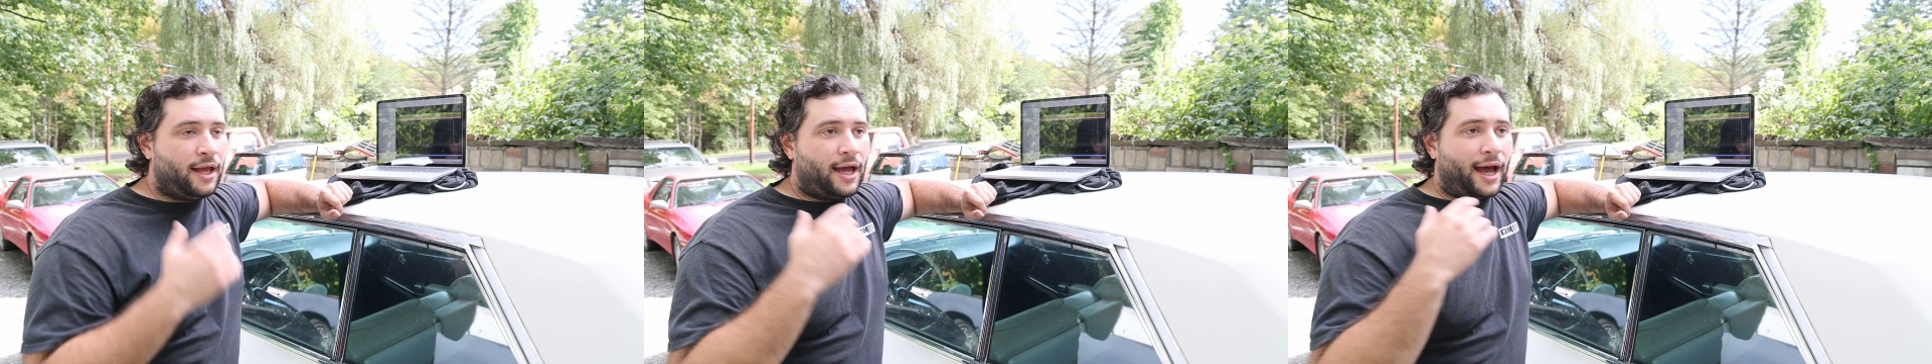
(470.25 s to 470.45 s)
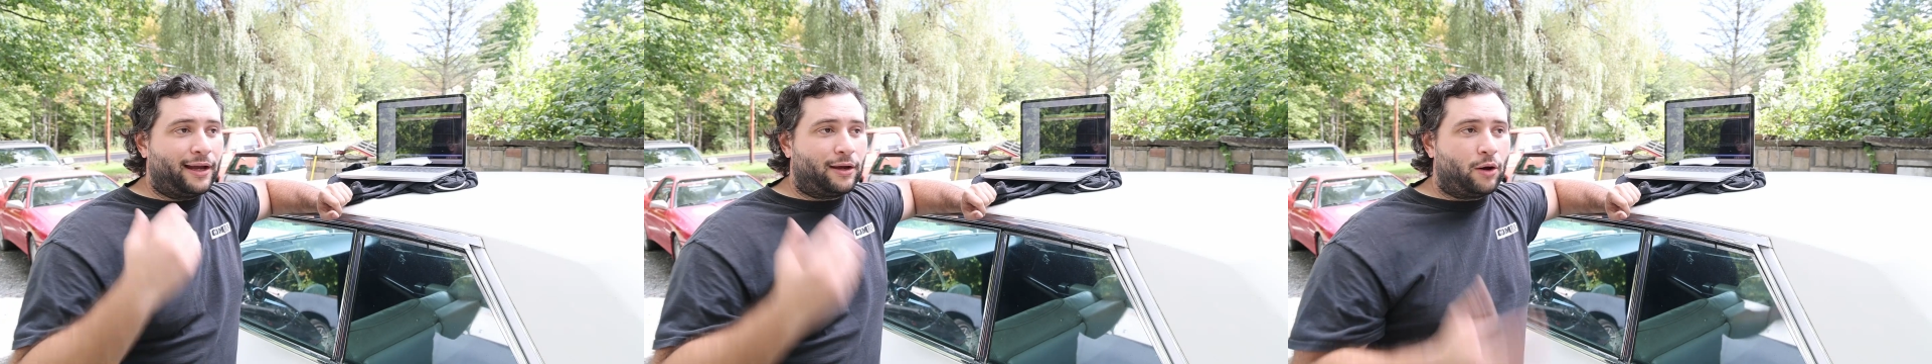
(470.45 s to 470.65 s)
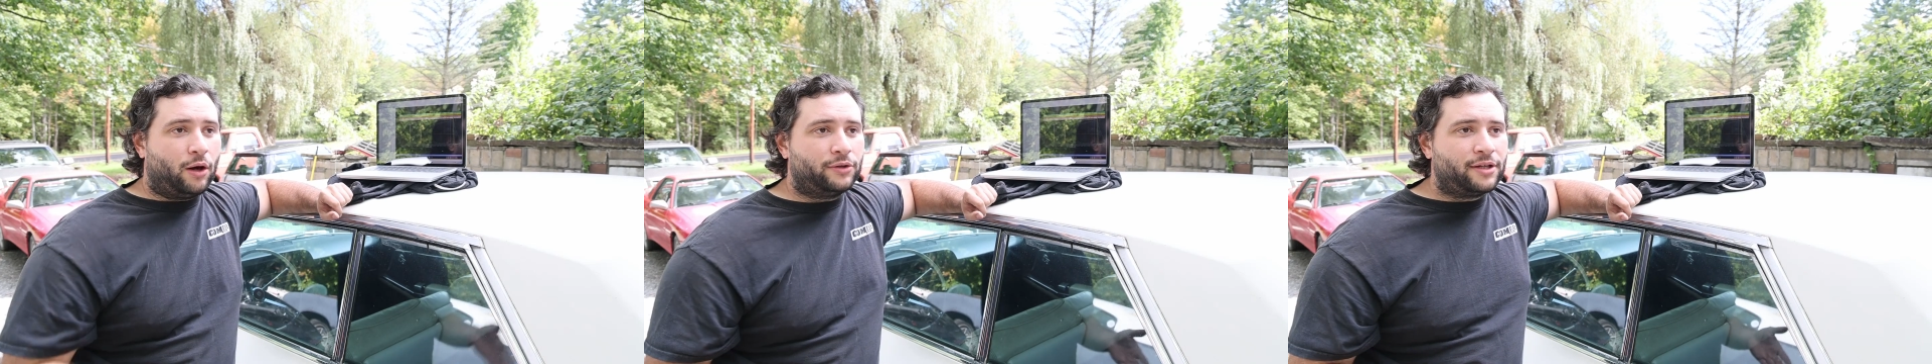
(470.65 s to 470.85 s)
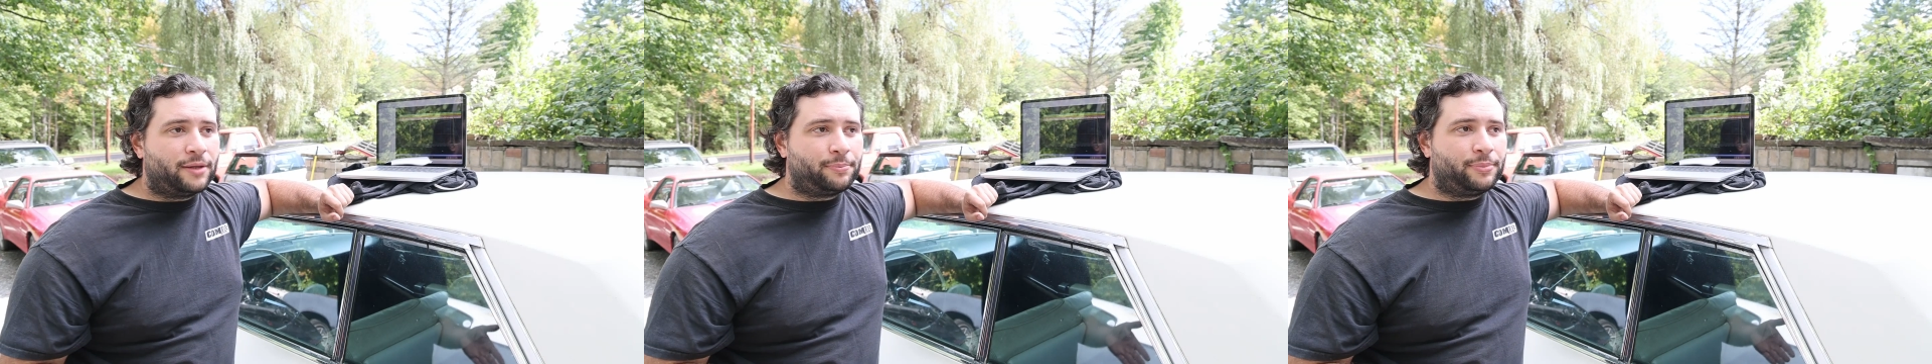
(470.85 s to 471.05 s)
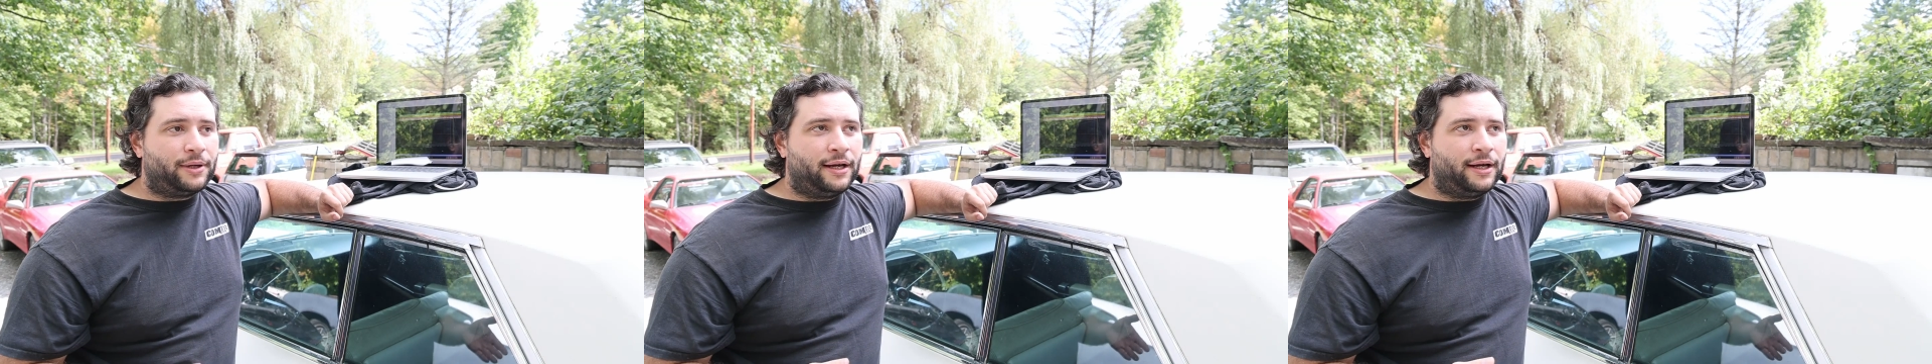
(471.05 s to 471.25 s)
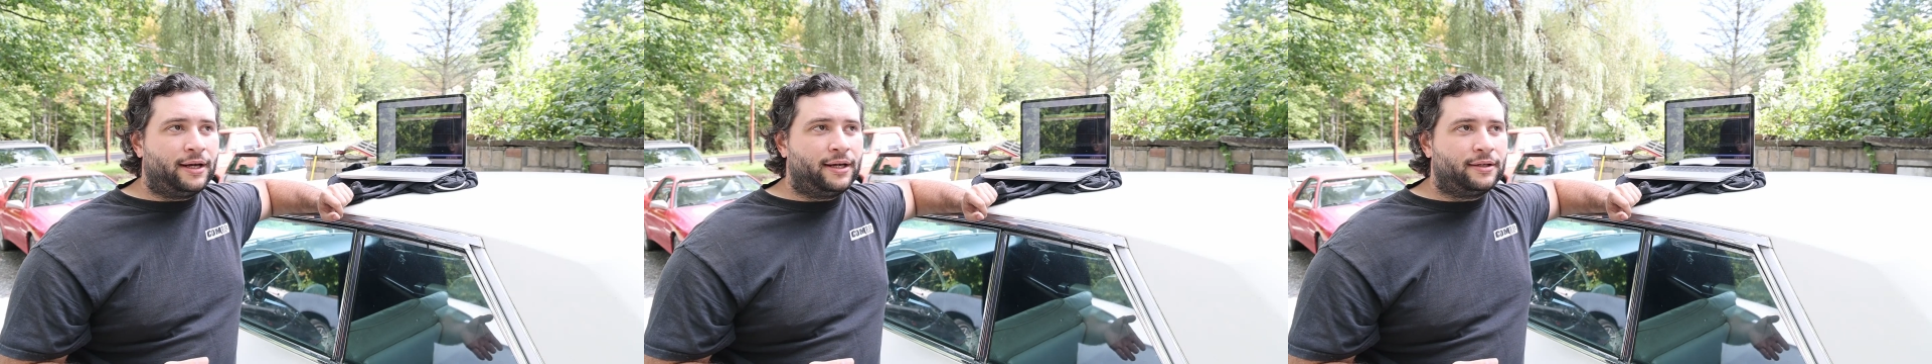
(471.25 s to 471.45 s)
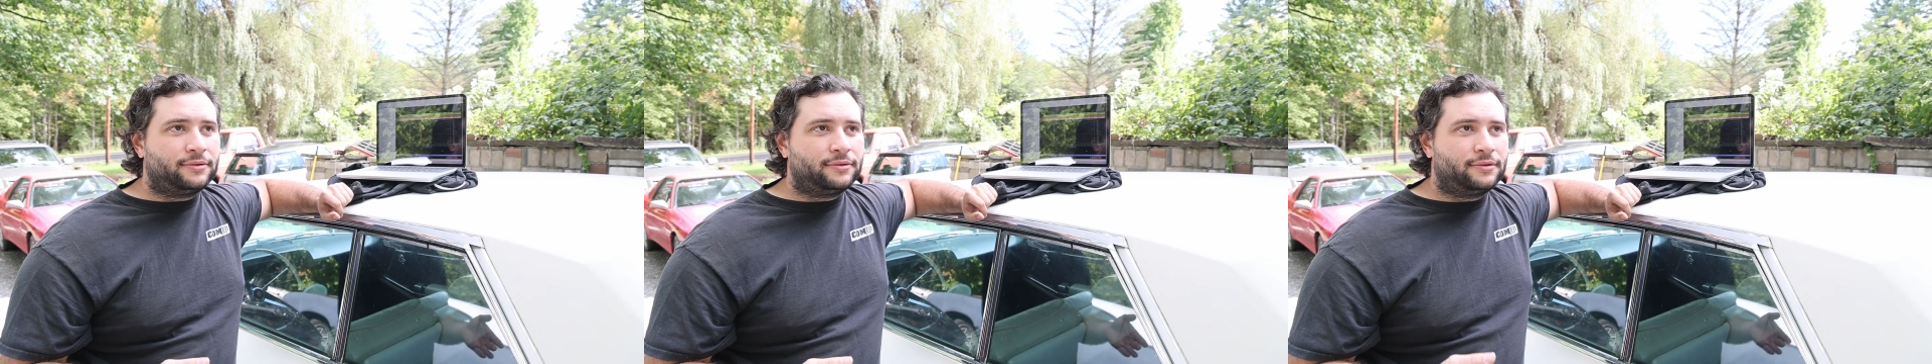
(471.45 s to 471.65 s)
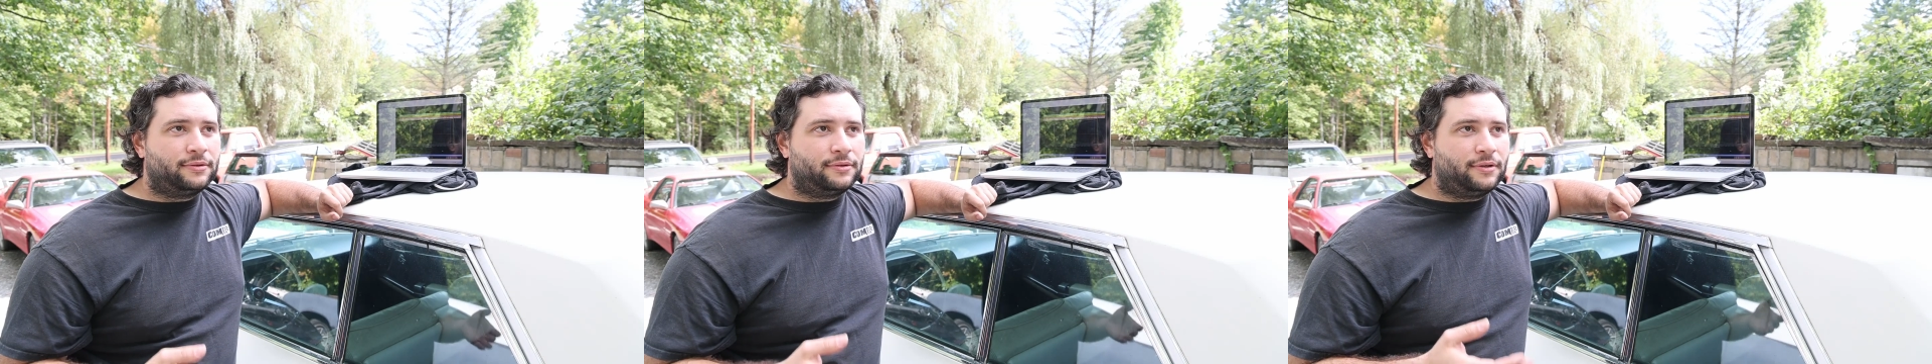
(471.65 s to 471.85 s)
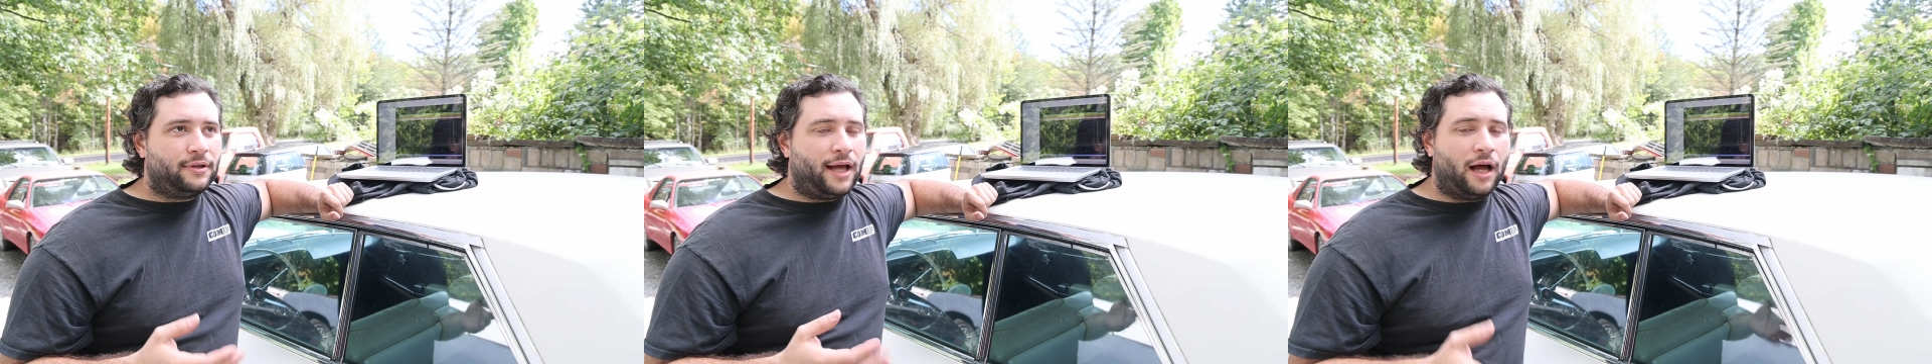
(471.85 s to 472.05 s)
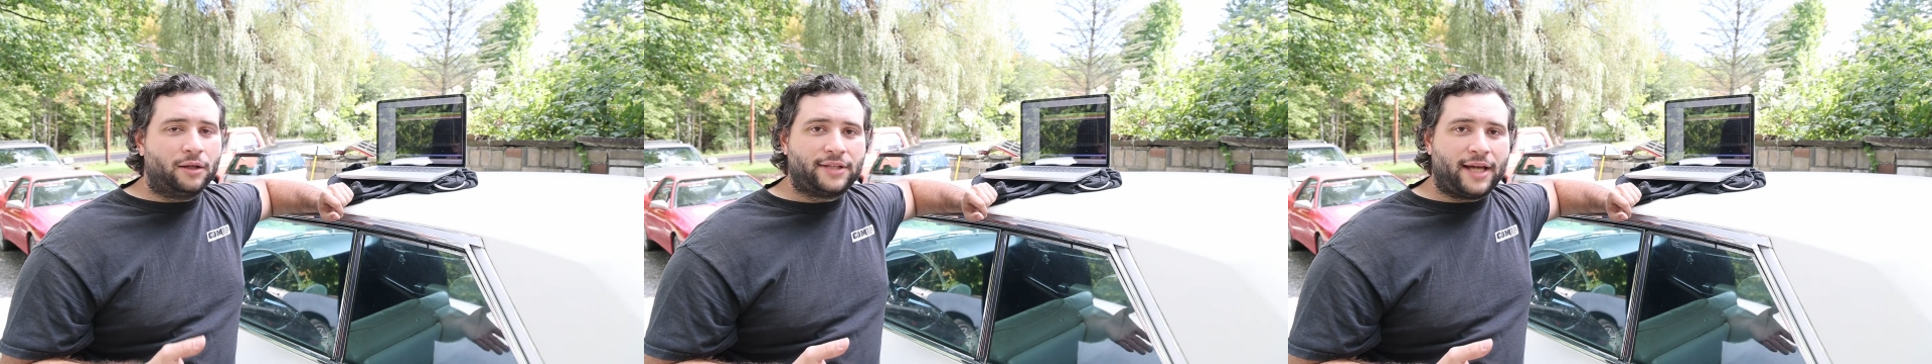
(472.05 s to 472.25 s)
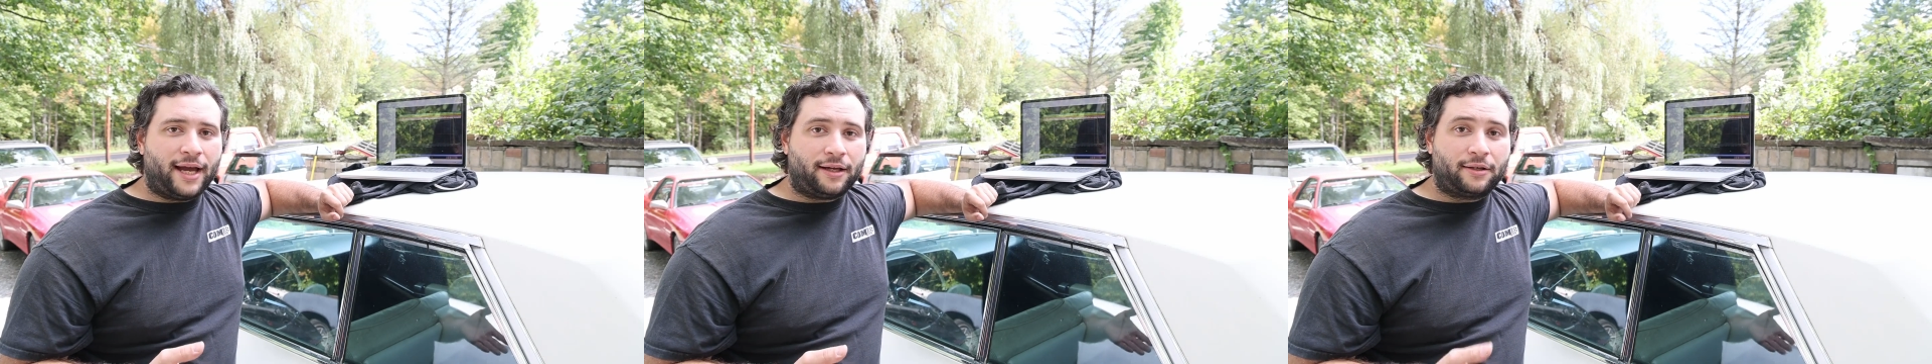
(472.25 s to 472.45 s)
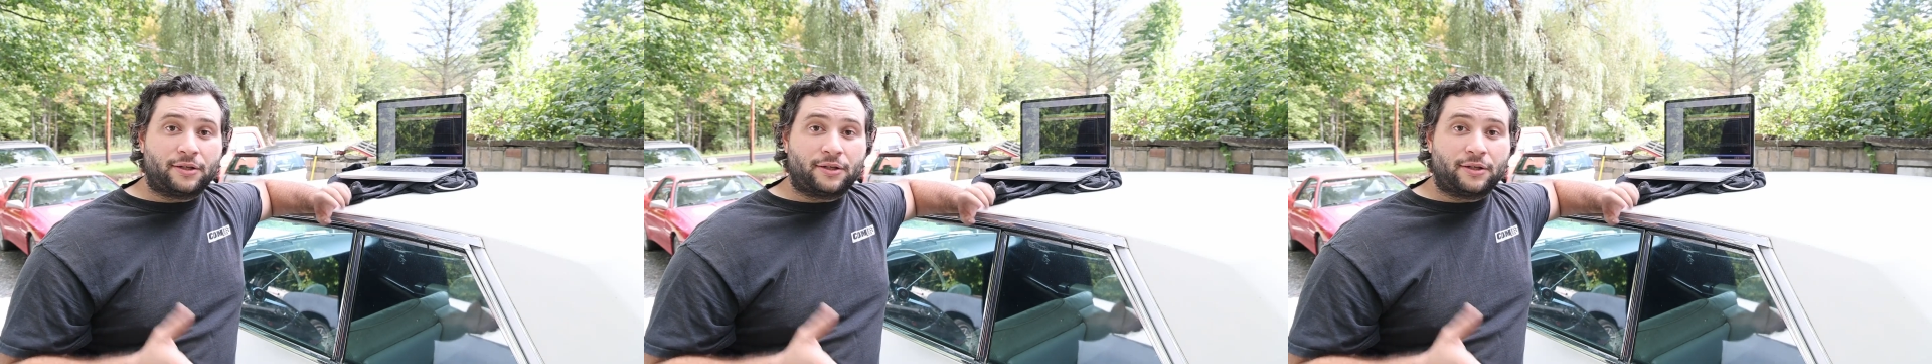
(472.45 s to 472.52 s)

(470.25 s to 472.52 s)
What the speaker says: I called up Haltech,